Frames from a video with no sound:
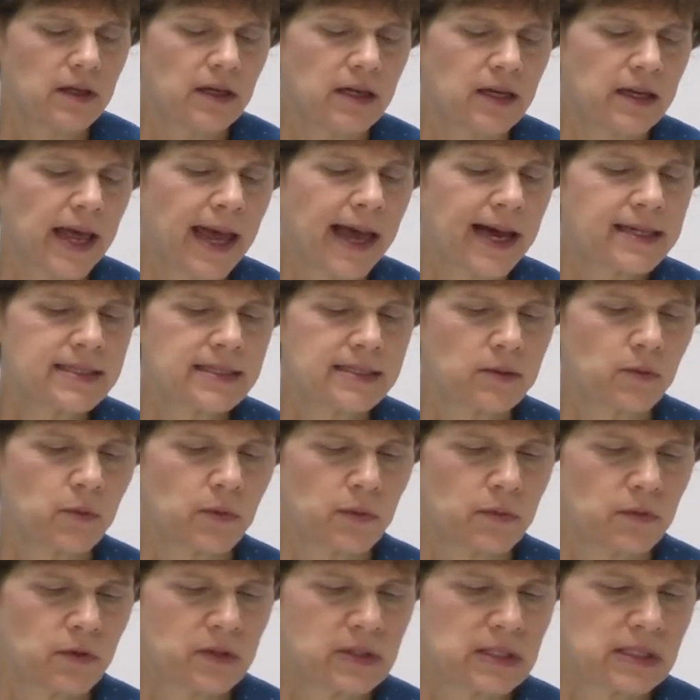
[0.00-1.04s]
it has,
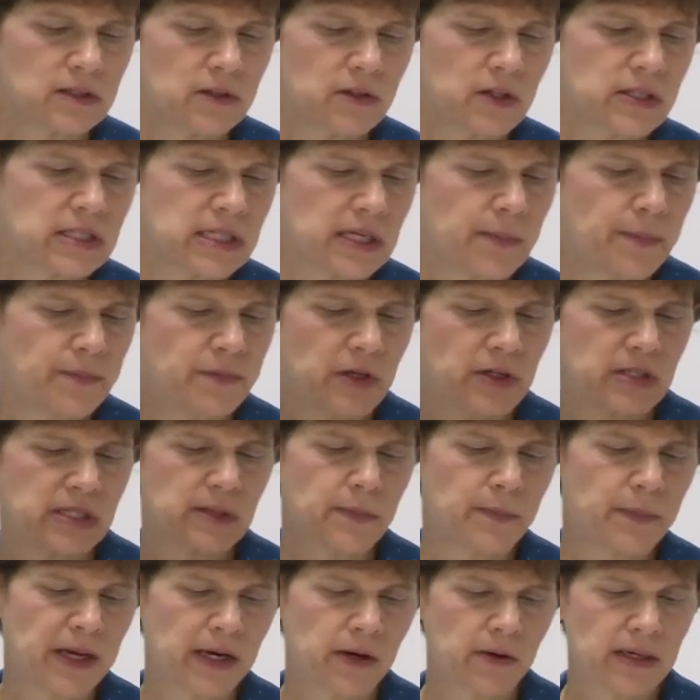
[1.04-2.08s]
there's a
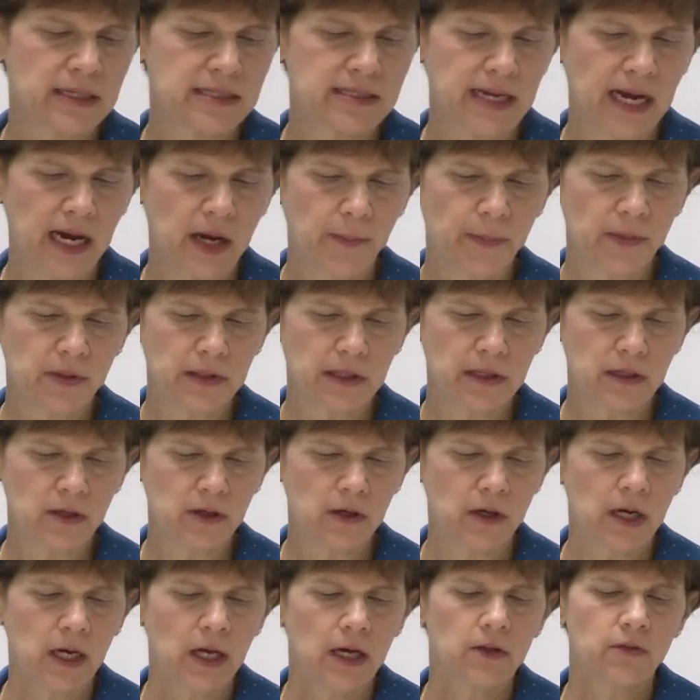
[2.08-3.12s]
better example here.